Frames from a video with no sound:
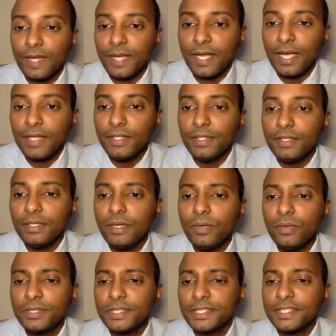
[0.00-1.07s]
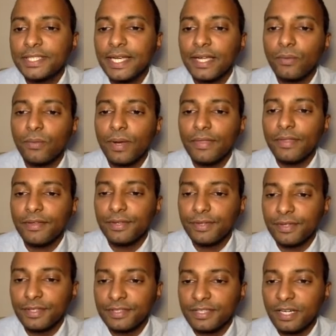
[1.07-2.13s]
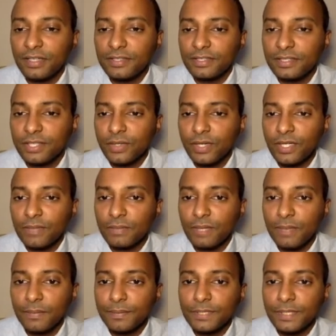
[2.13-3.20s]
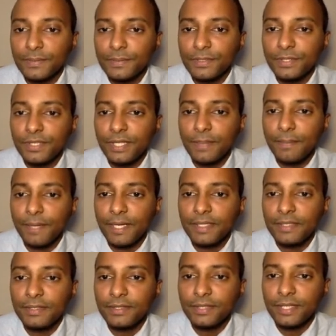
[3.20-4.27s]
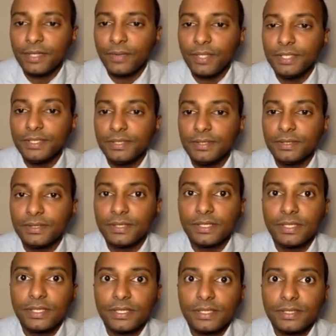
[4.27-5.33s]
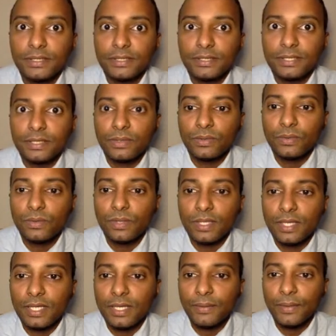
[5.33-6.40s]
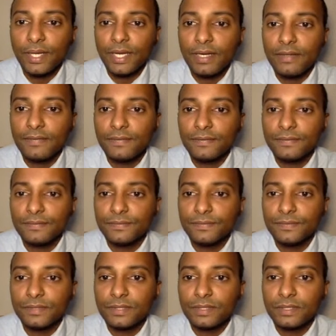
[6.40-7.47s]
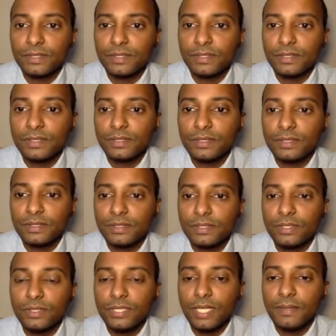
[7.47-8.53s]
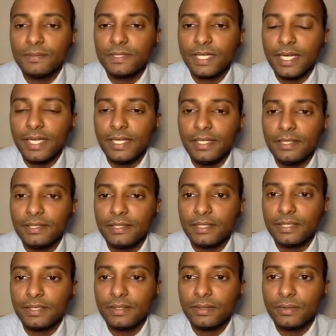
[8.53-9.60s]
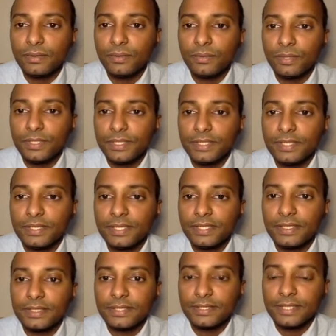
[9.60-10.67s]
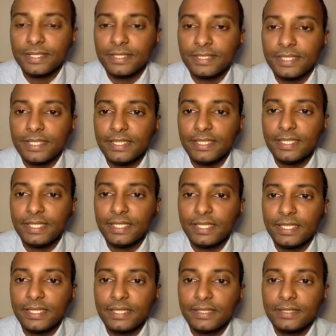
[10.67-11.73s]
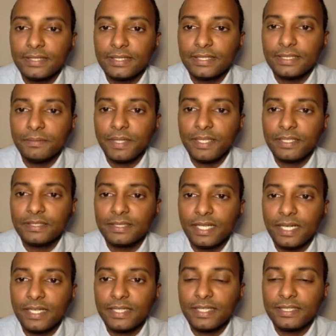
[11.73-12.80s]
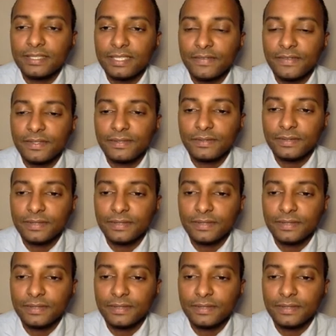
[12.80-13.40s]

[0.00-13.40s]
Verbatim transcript: And you can always check whether this answer is correct by substituting it back into the equation. So uh, we have 2 times 8, which is 16. 16 minus 9 is 7.